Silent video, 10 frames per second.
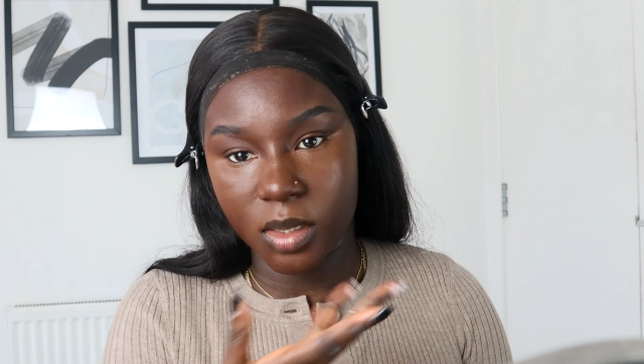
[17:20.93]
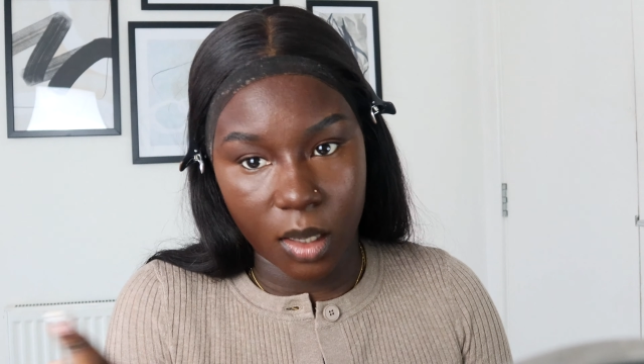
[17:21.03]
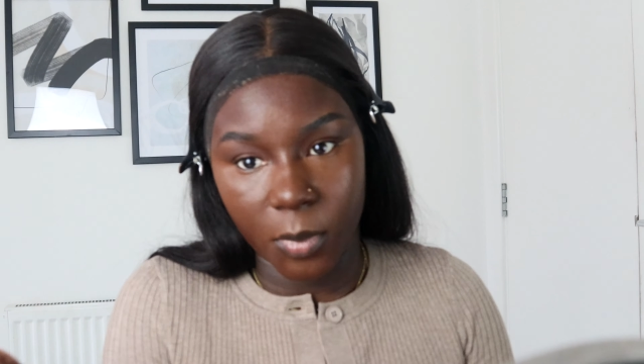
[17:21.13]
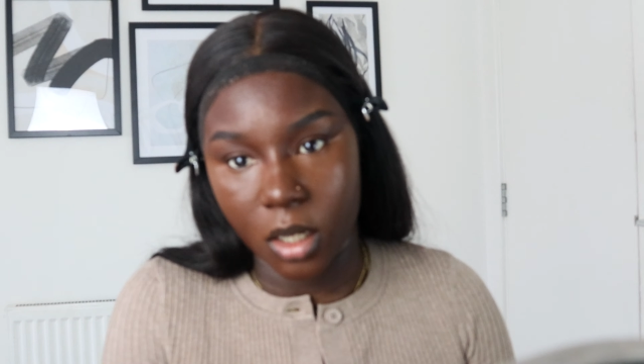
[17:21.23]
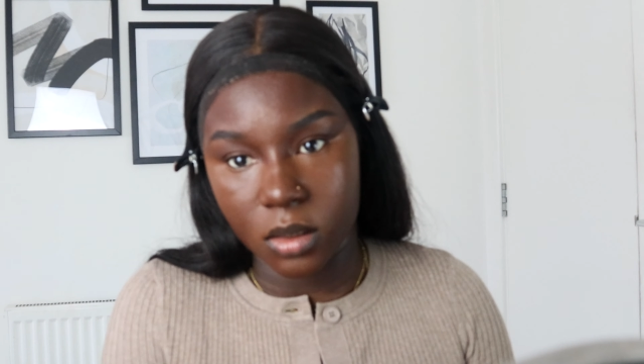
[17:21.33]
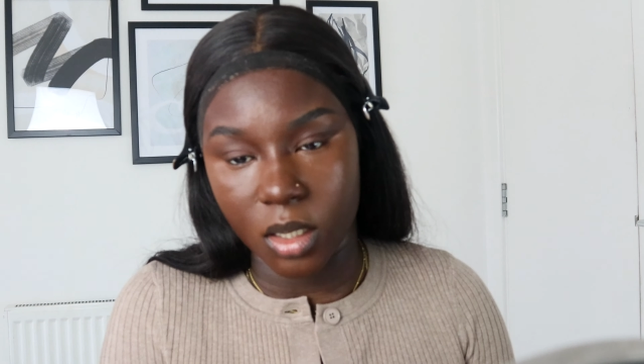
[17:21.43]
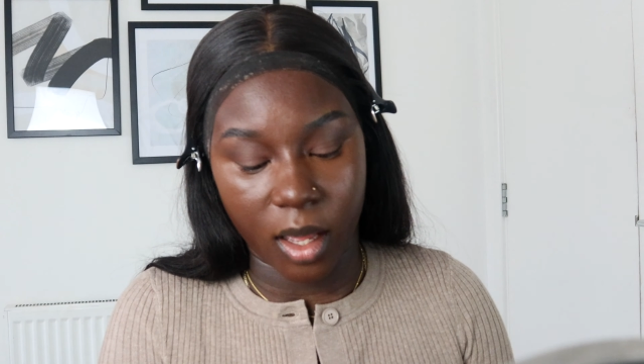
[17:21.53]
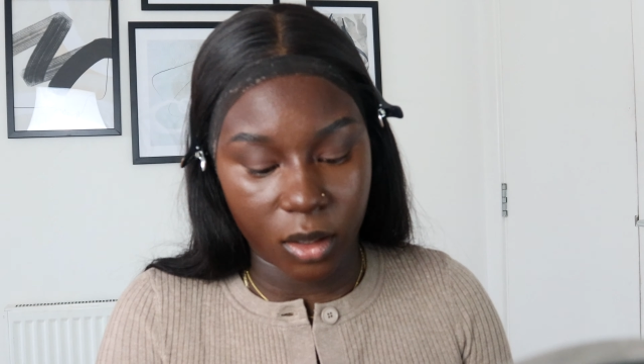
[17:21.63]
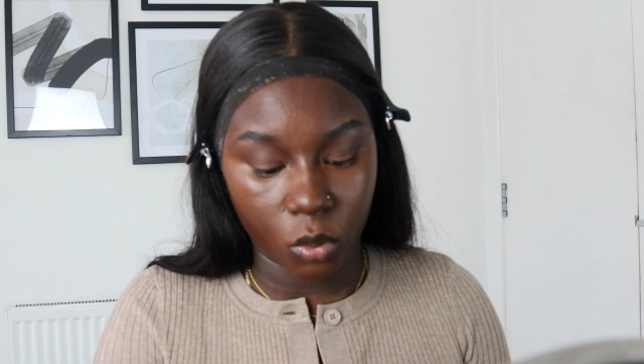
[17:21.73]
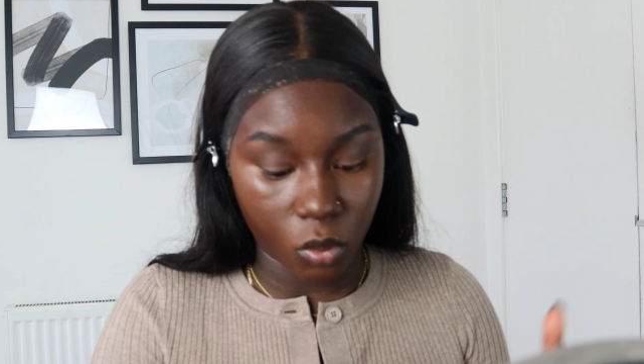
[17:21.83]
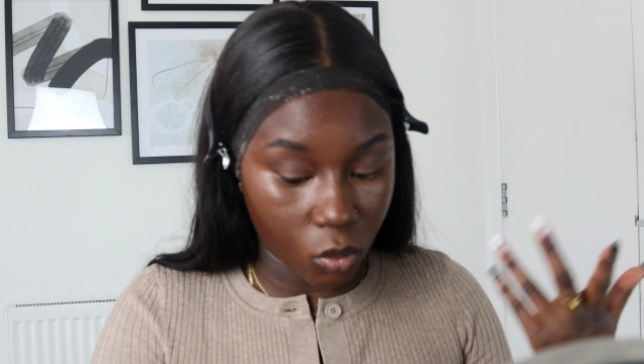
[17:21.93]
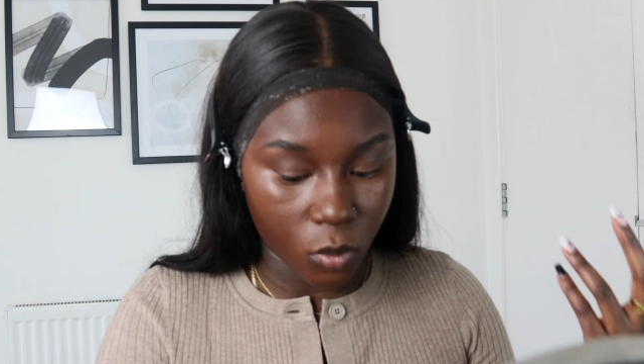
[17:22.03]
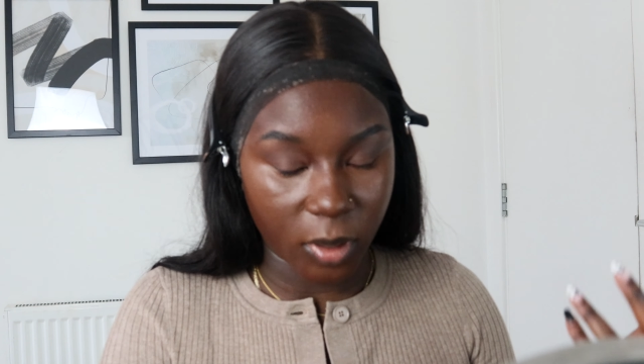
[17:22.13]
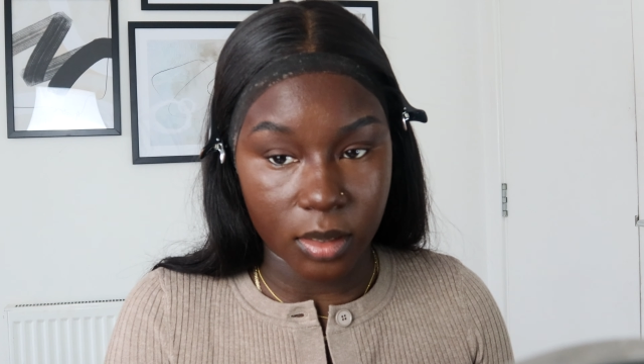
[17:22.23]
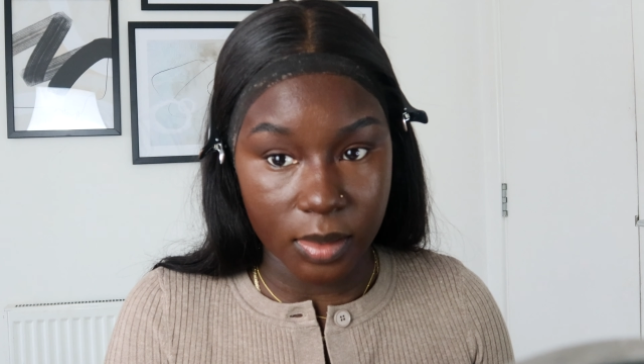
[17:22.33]
set my under eye or,
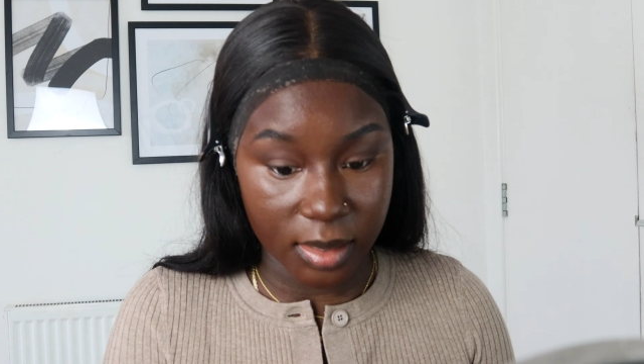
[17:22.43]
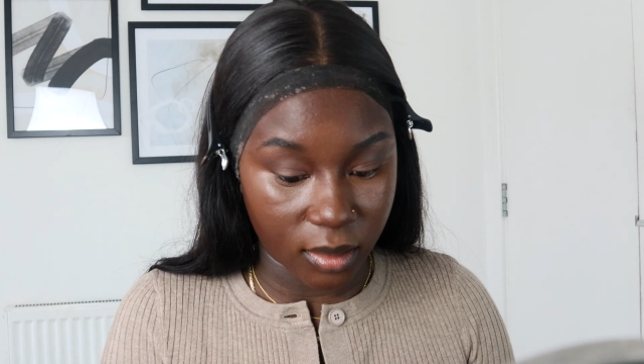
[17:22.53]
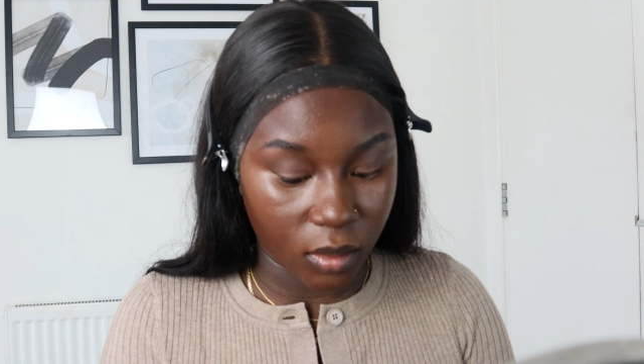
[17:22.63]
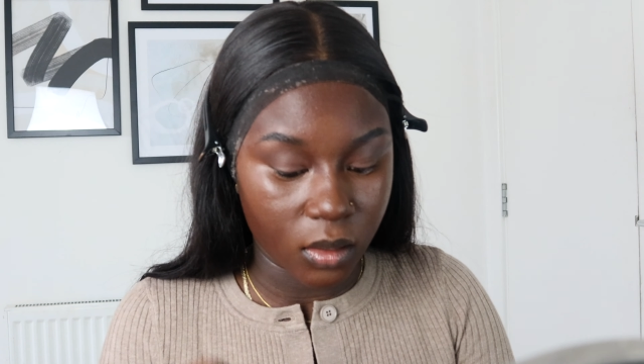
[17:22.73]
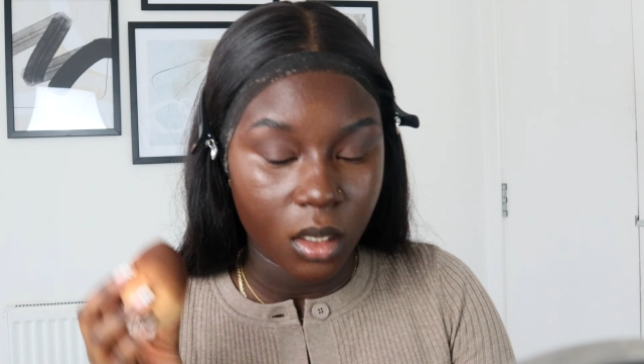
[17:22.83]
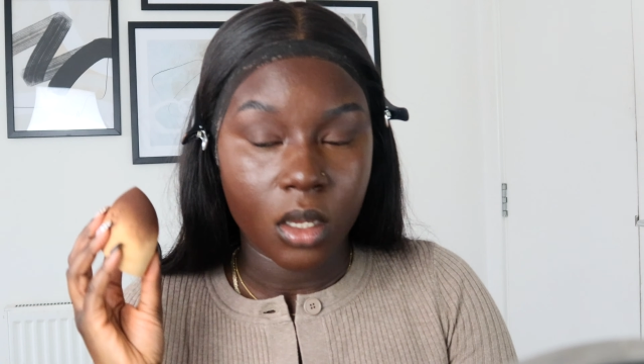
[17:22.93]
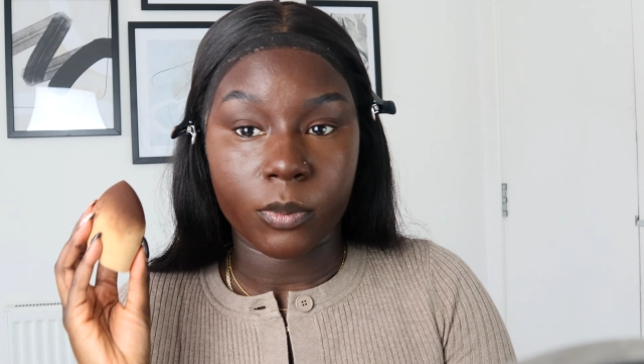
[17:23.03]
or my concealer.